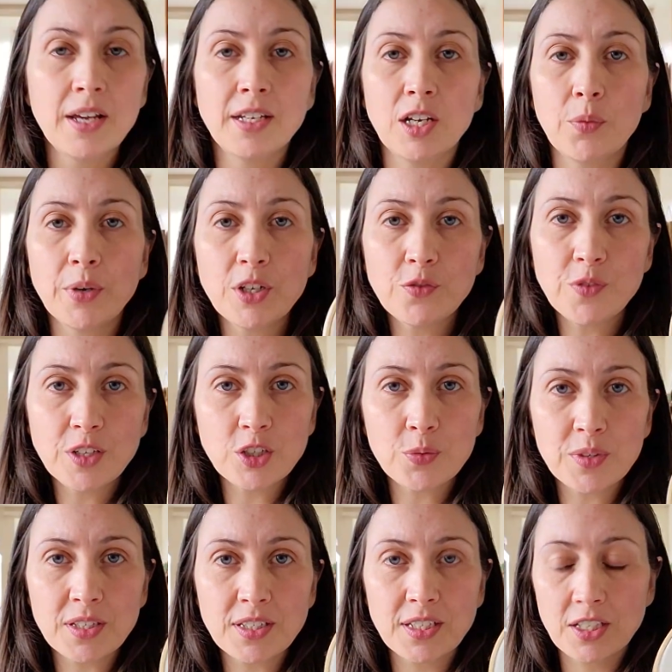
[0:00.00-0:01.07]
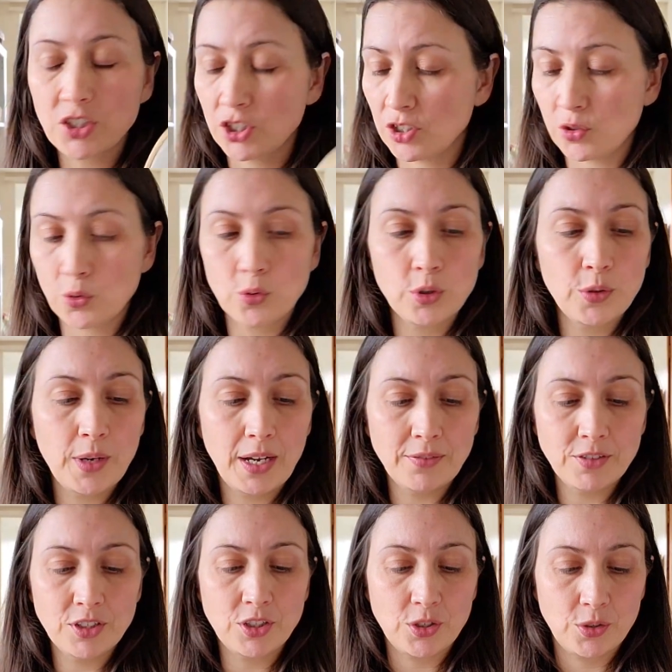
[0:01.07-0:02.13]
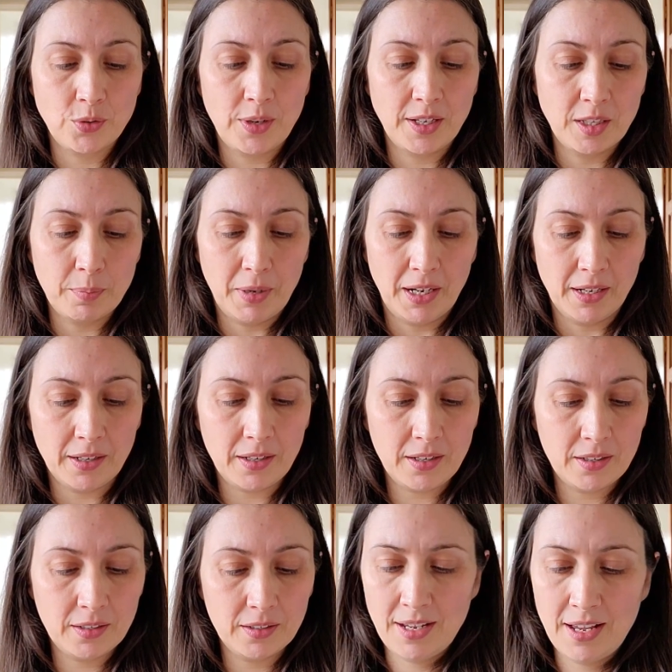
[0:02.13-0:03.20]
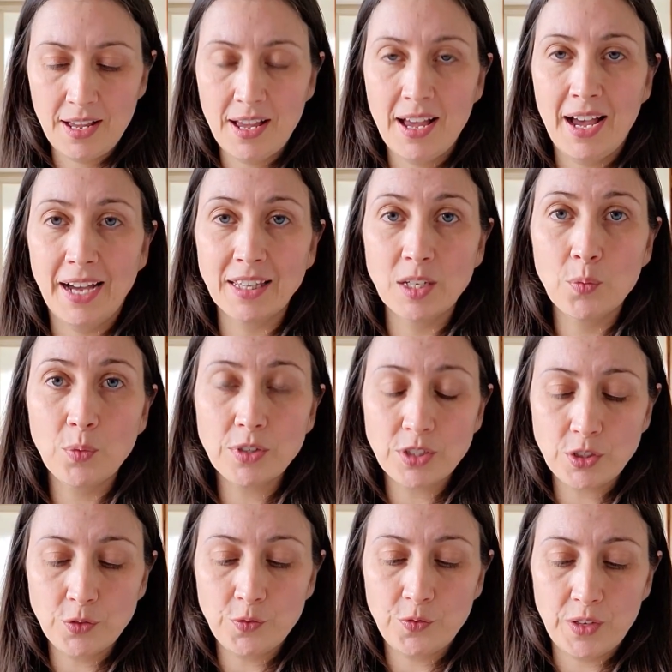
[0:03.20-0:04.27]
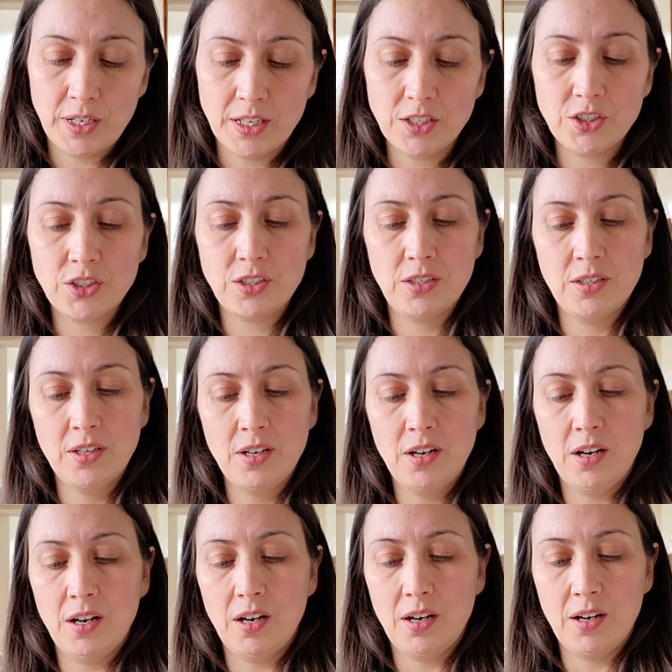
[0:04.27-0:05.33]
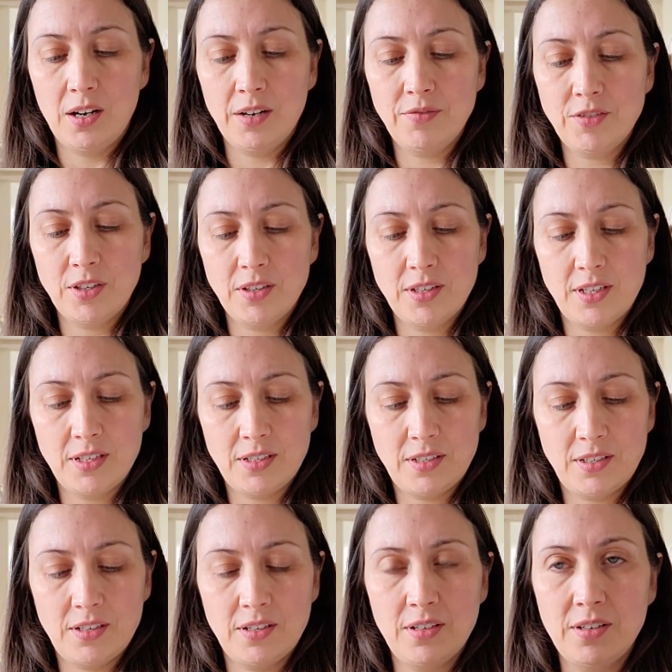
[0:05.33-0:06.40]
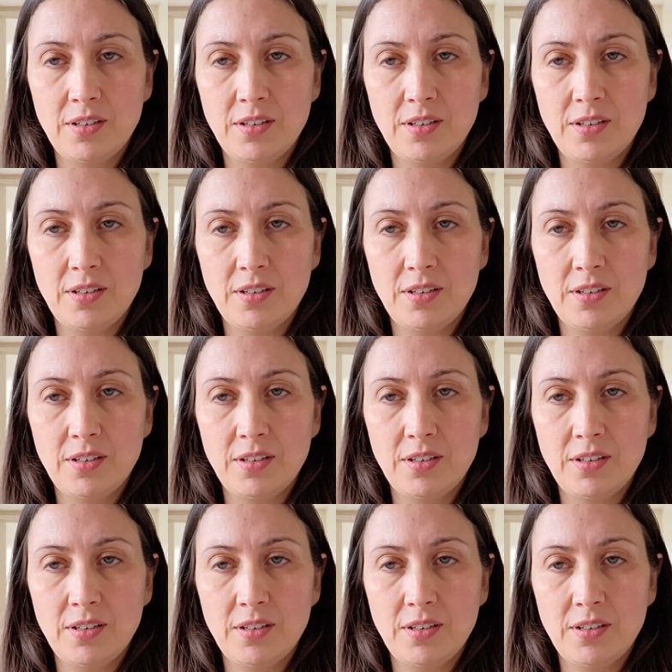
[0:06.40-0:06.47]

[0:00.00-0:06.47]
Now, when you finish with your stitches, all you have to do at the back, and then once you've finished, I've done this